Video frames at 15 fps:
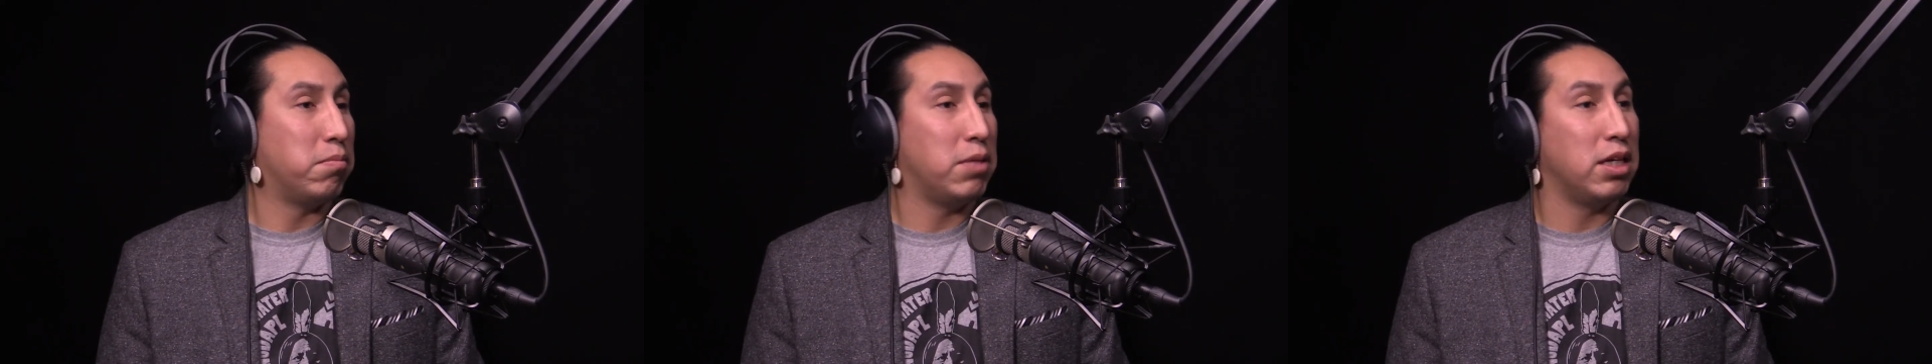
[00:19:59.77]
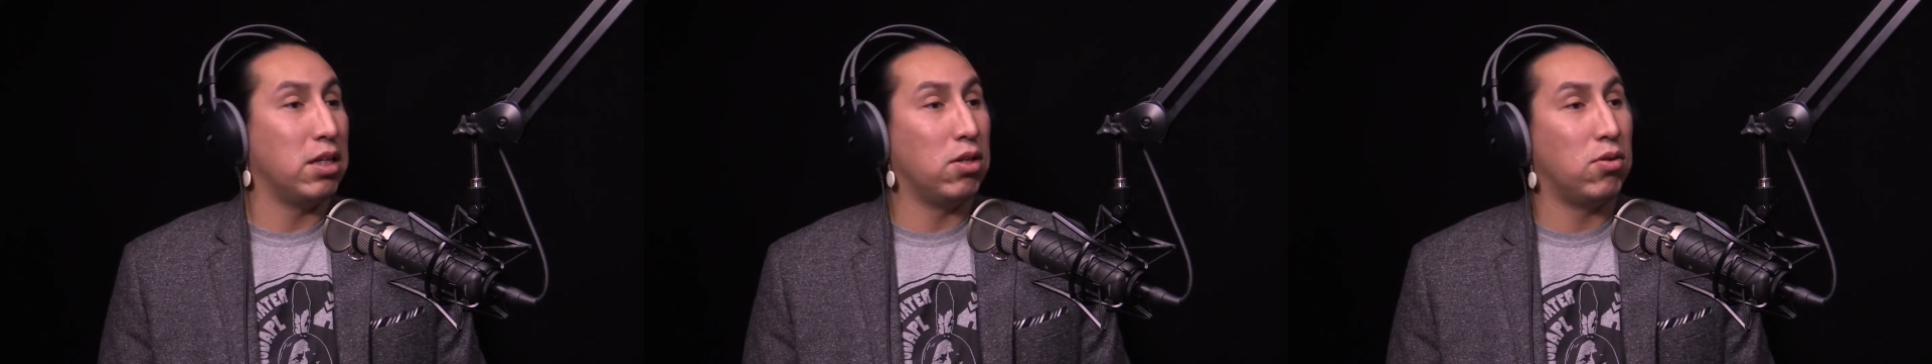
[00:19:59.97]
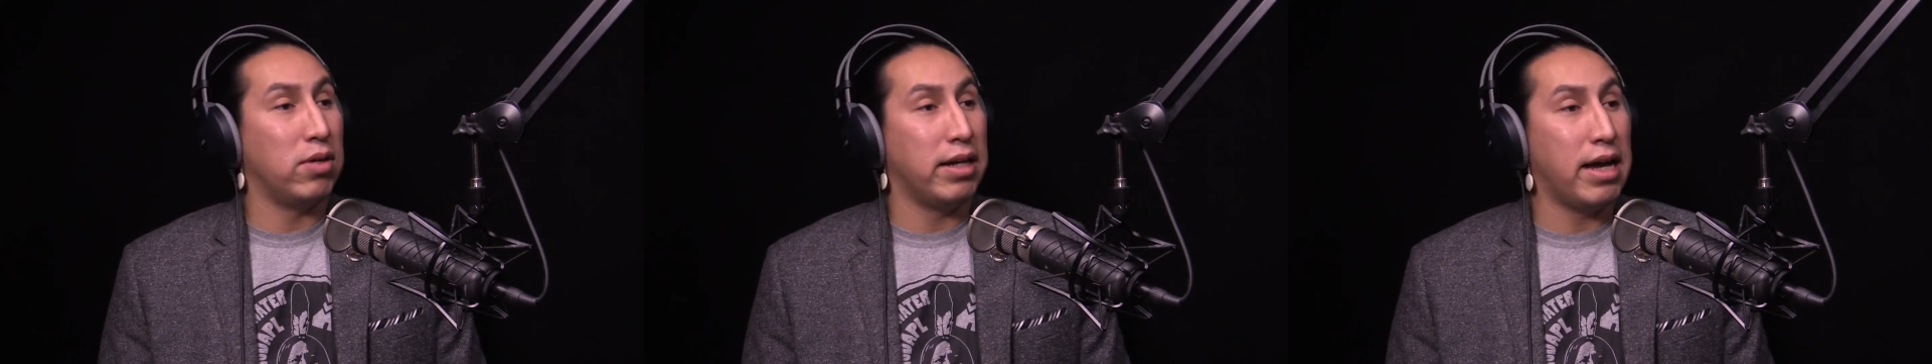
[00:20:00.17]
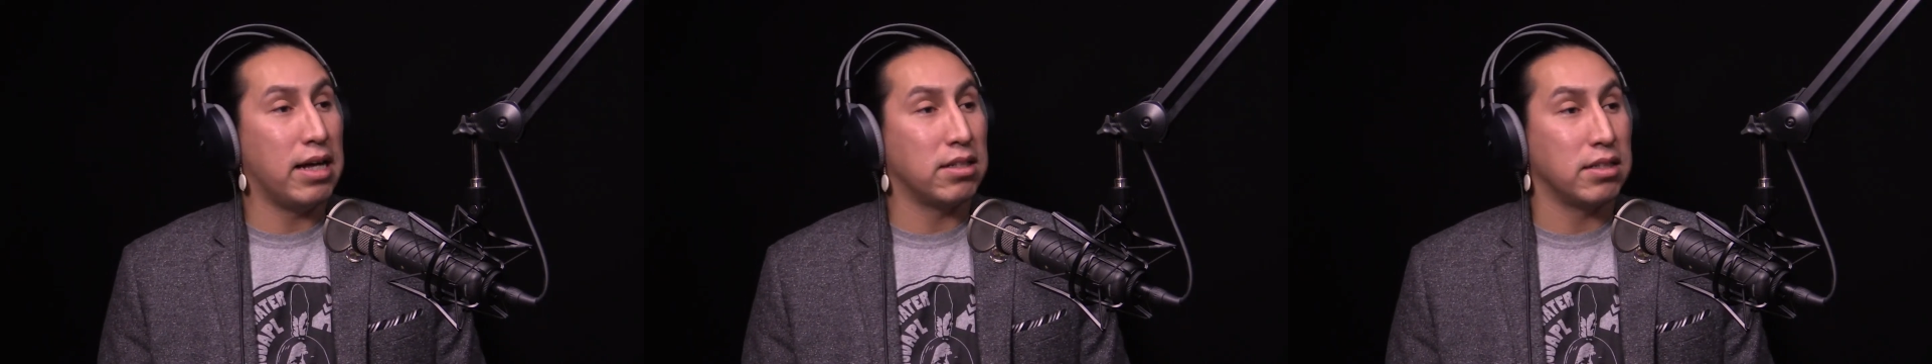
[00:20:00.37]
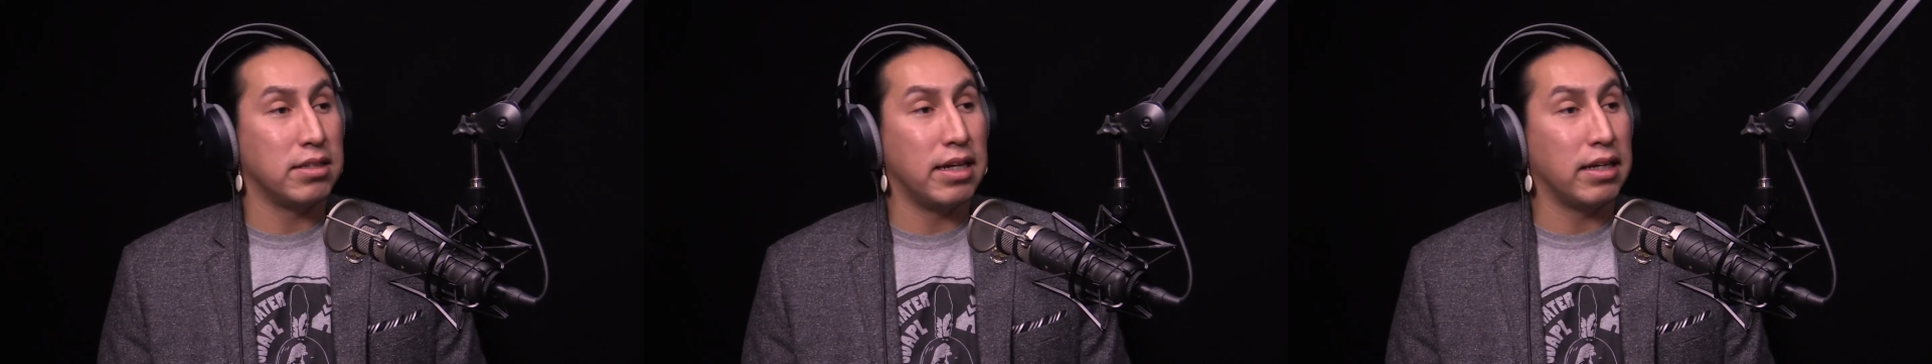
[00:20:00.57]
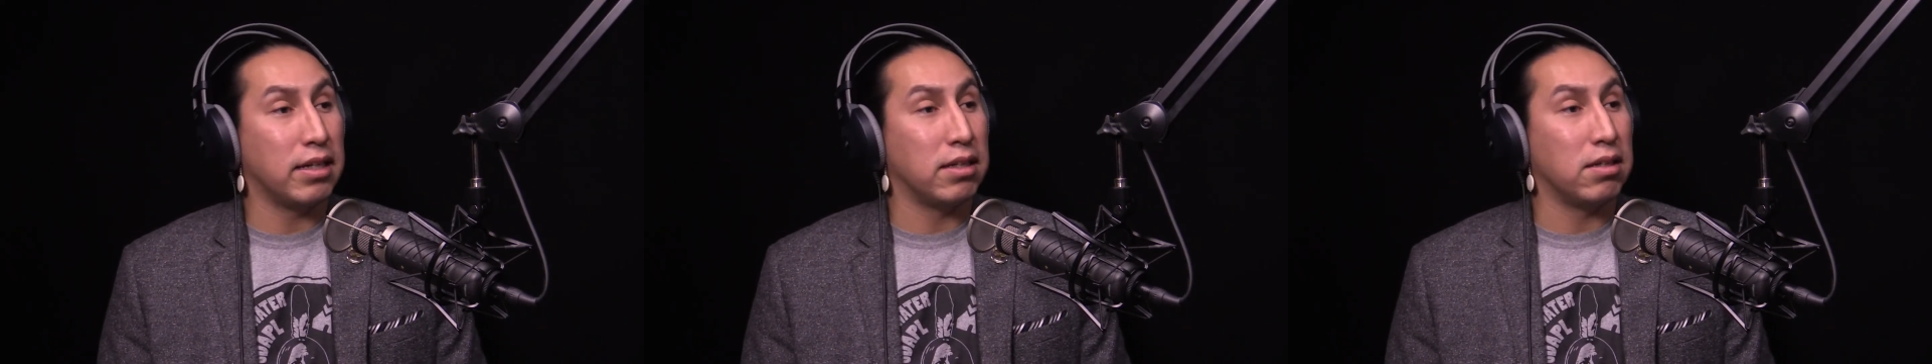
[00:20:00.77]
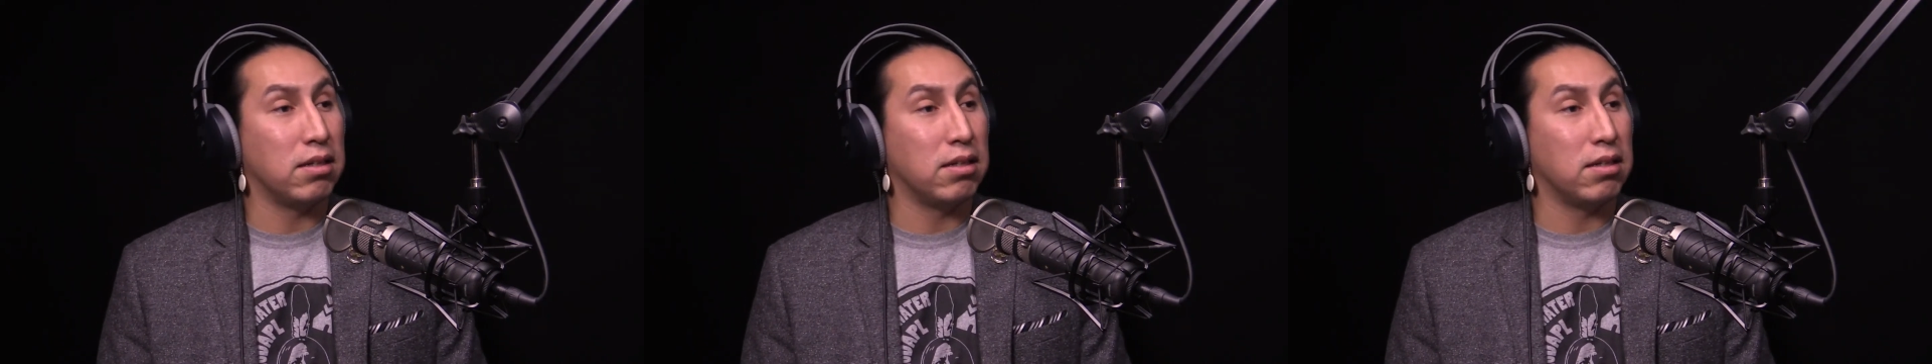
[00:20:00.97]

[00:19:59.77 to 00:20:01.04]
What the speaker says: Hillary hasn't taken